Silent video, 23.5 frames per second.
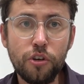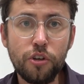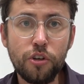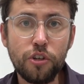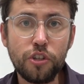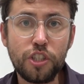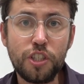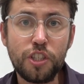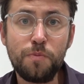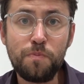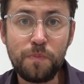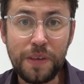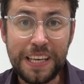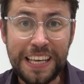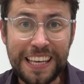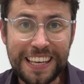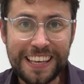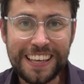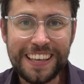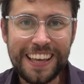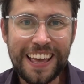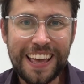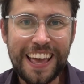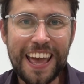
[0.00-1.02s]

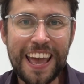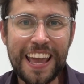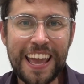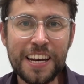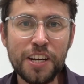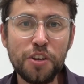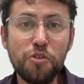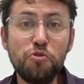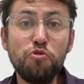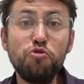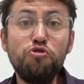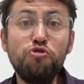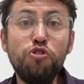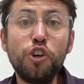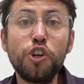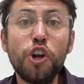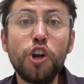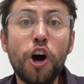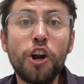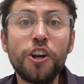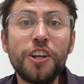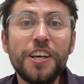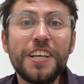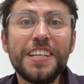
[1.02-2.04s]
speak in
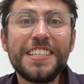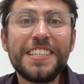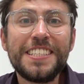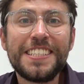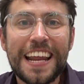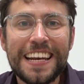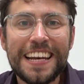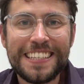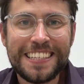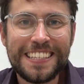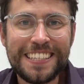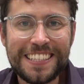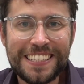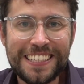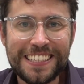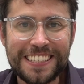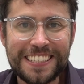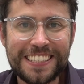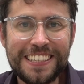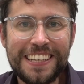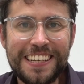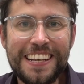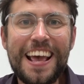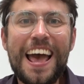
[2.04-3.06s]
run-on
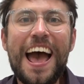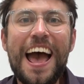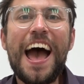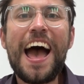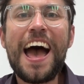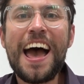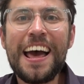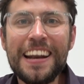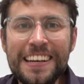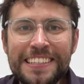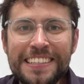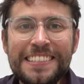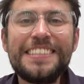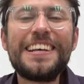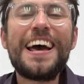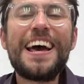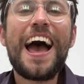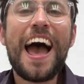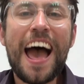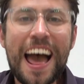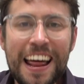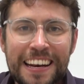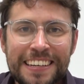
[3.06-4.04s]
sentences and